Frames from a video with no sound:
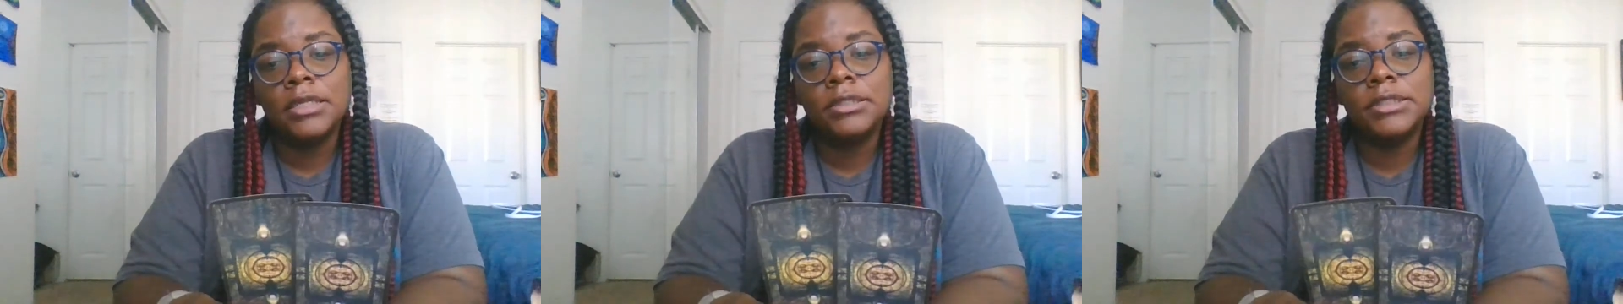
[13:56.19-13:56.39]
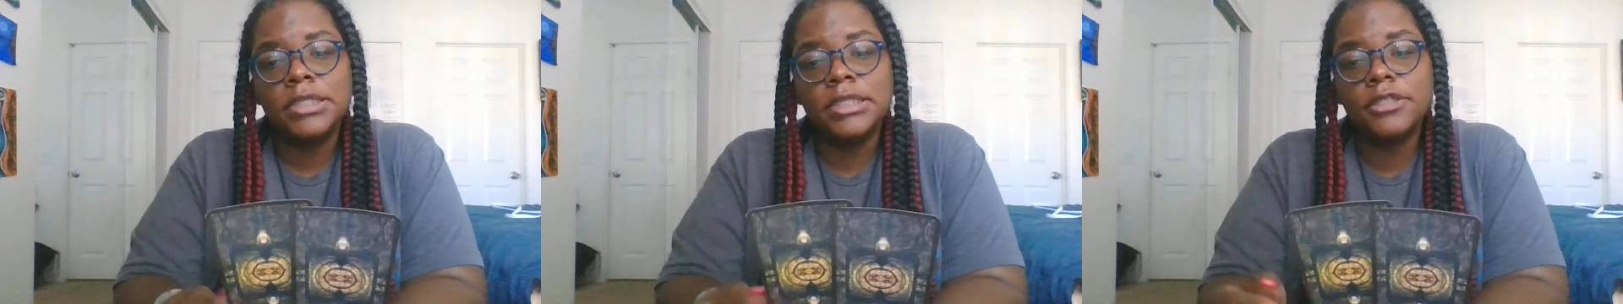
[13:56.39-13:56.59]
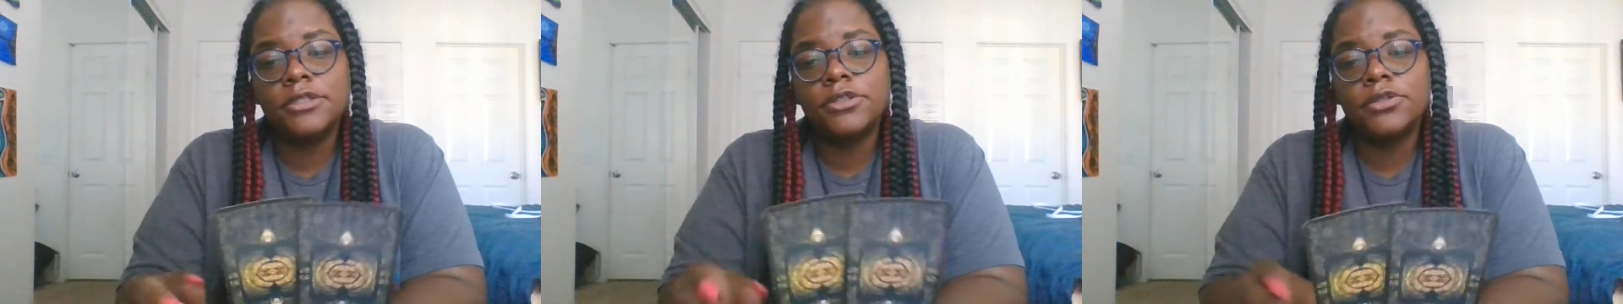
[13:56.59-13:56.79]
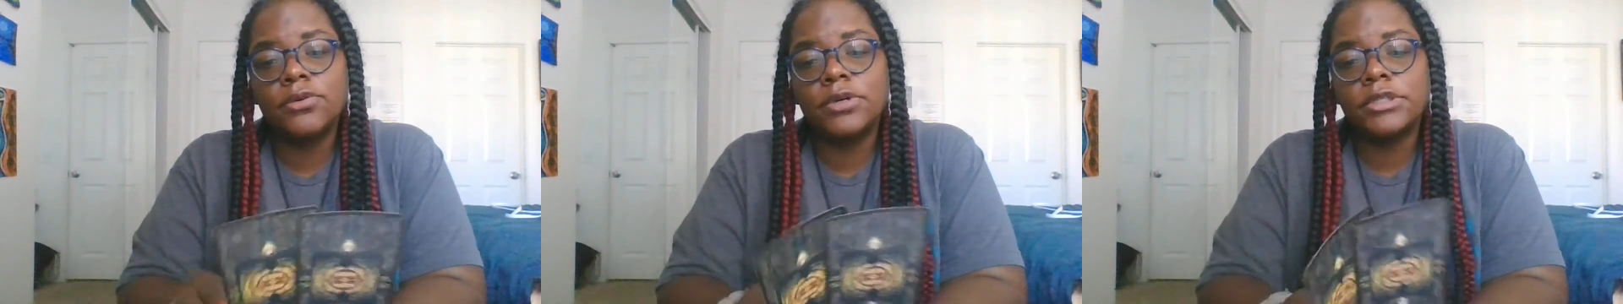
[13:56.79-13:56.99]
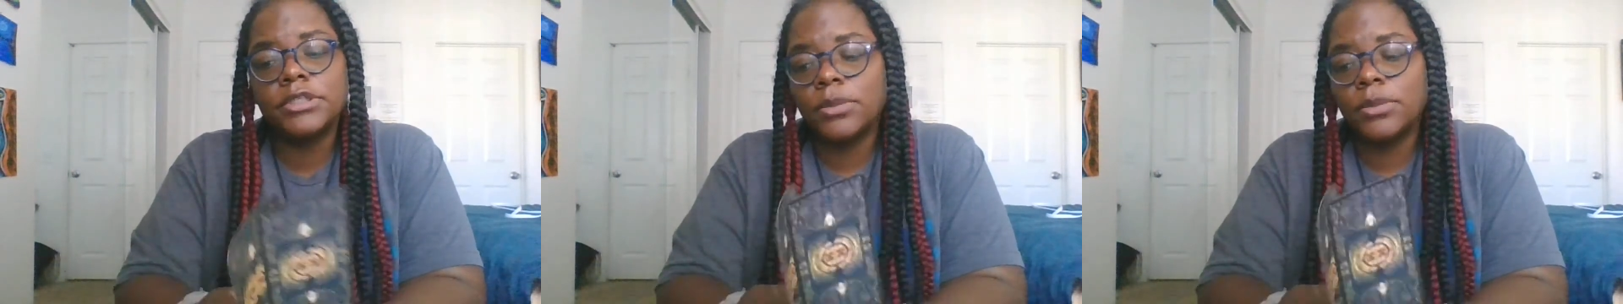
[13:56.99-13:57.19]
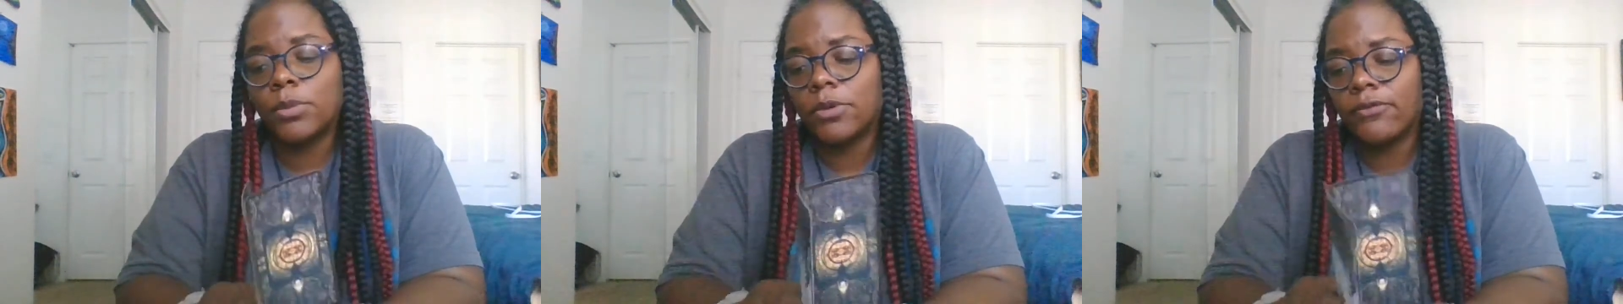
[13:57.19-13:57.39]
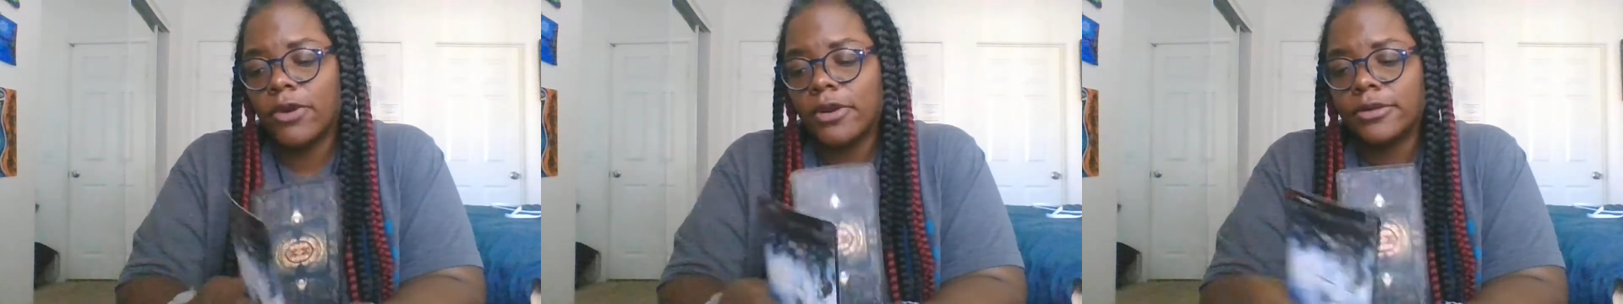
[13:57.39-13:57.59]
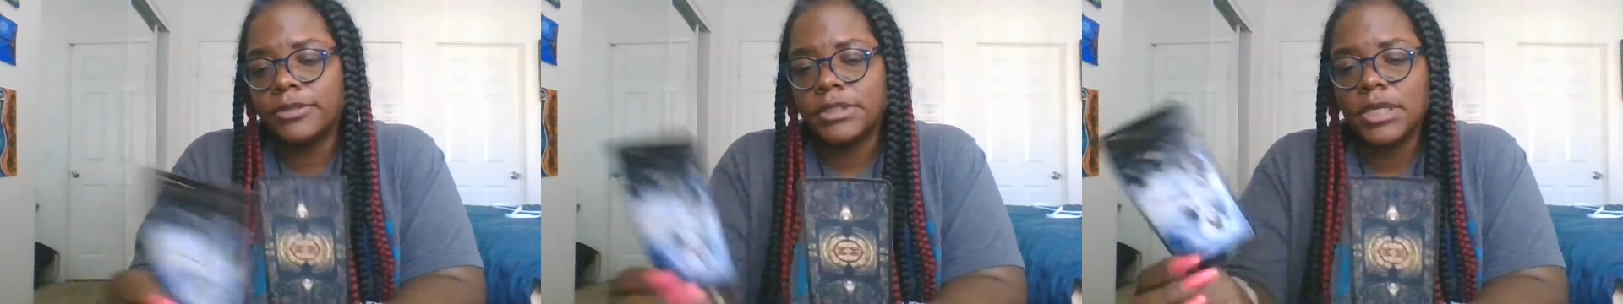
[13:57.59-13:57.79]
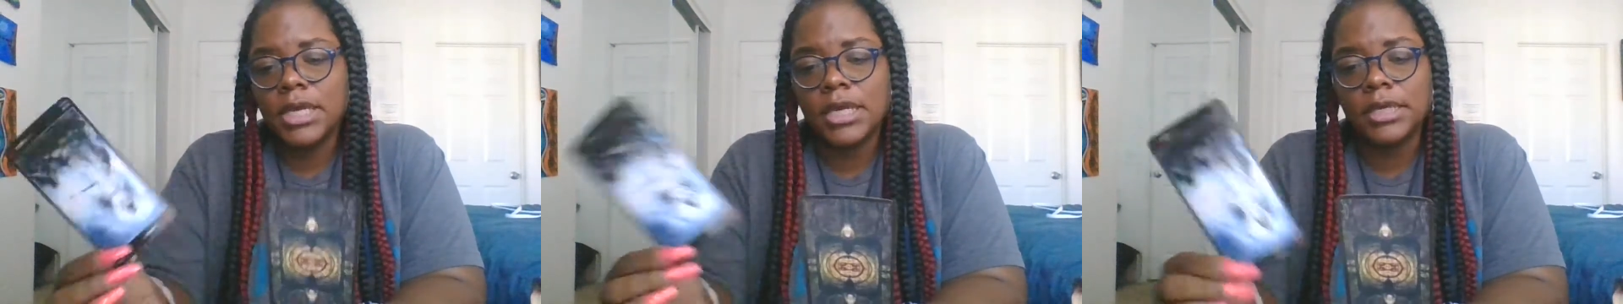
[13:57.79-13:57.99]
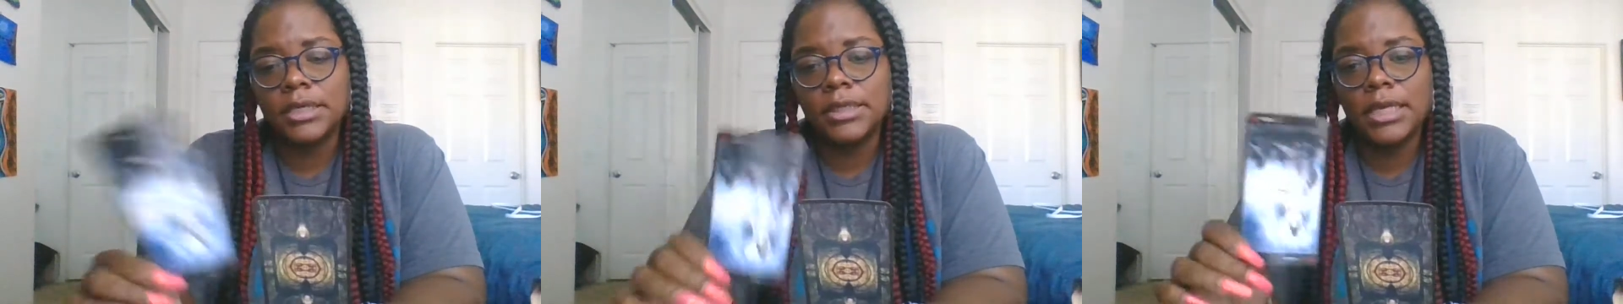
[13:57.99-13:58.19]
Ten of Swords in reverse.
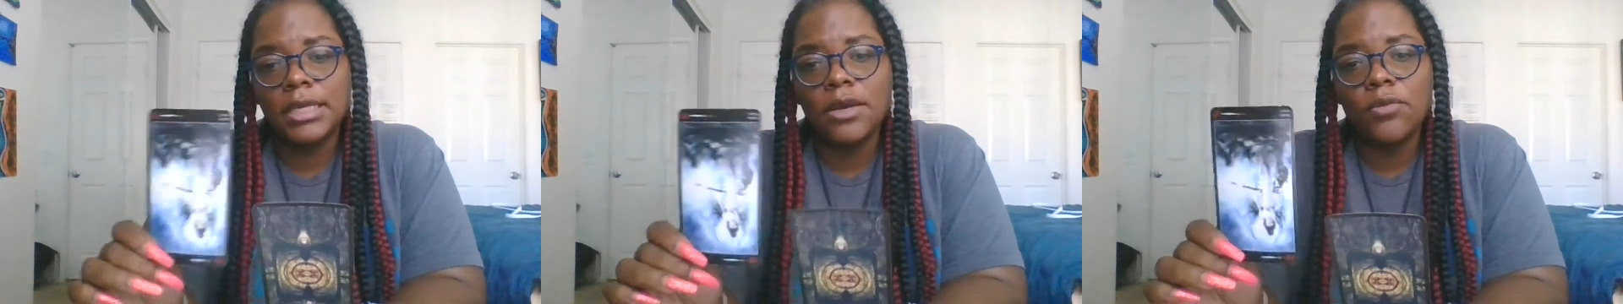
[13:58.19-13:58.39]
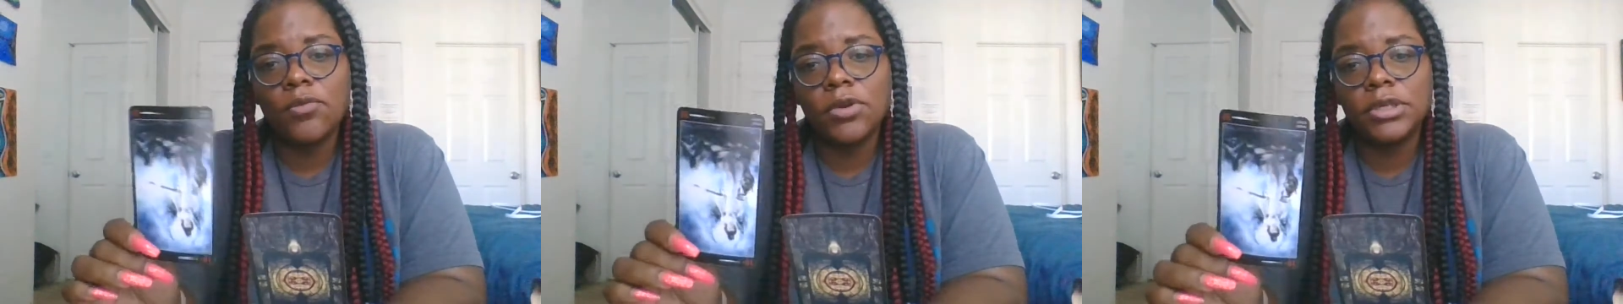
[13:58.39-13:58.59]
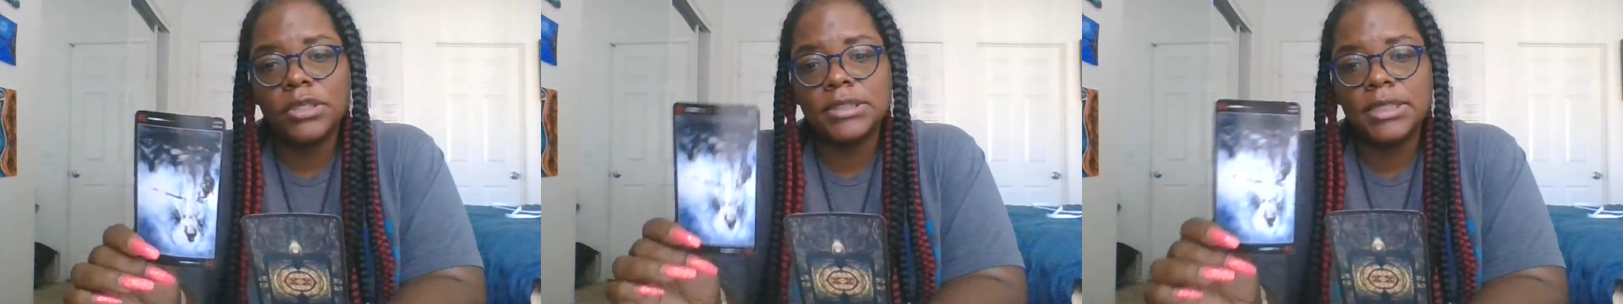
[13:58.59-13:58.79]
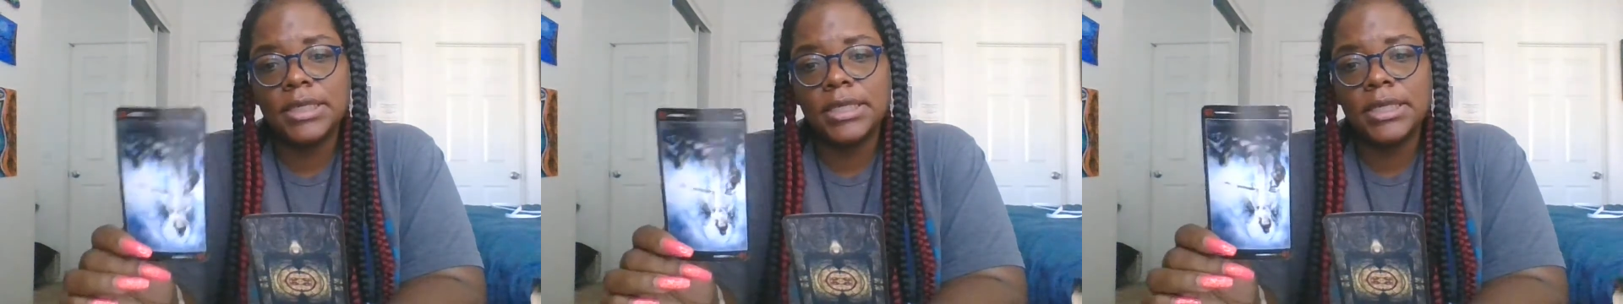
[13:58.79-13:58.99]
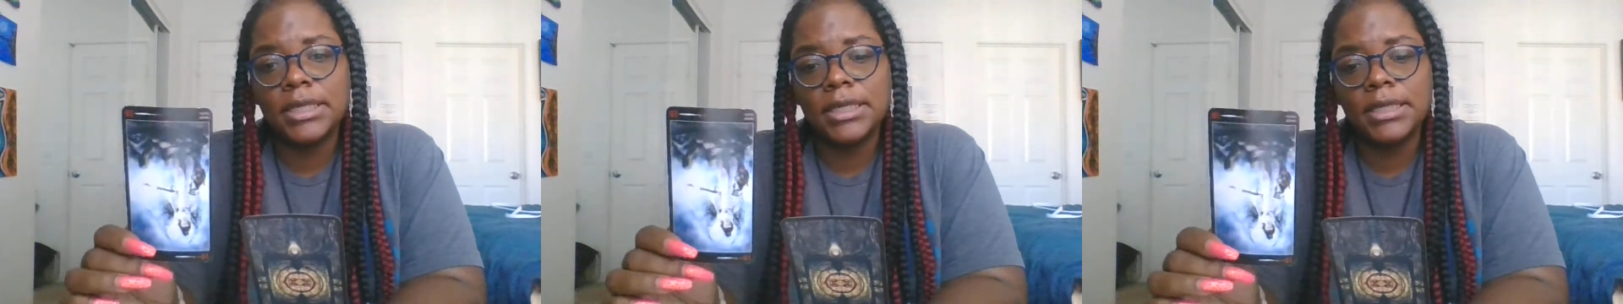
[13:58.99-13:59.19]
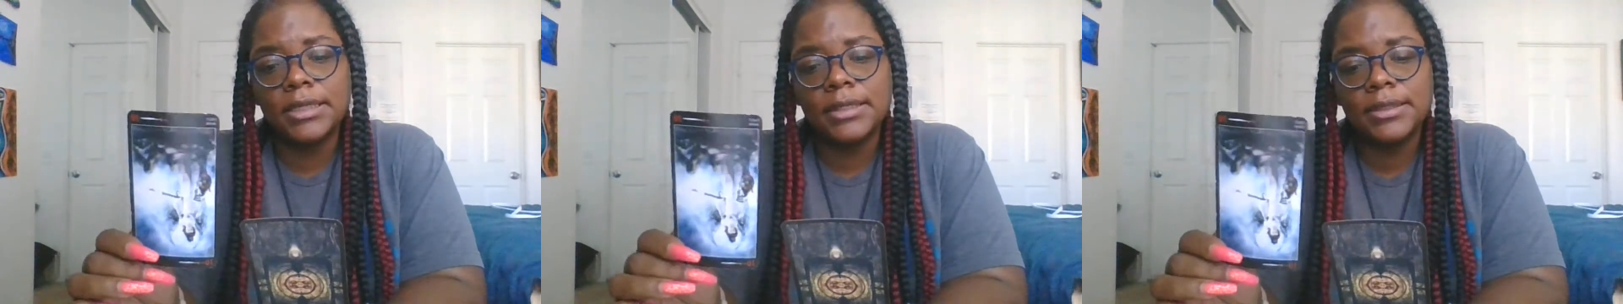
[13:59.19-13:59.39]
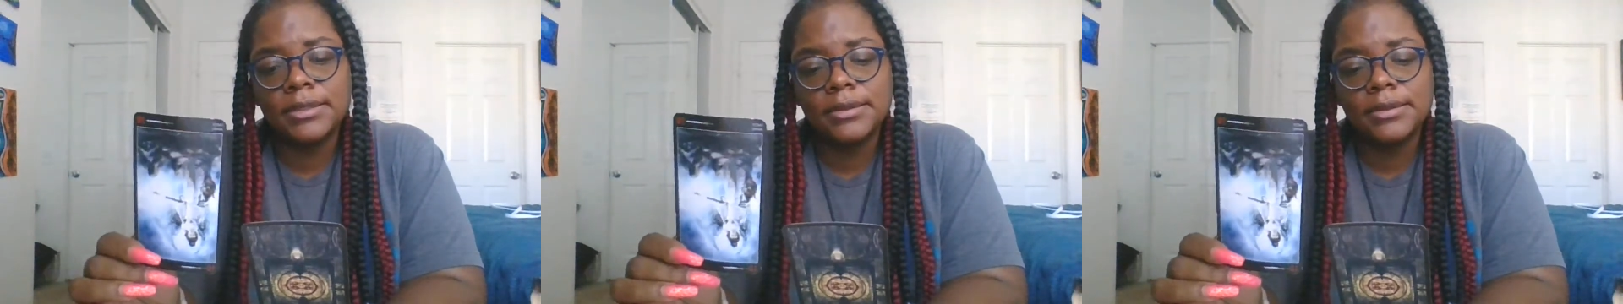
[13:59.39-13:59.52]
Yeah, they don't want it to end.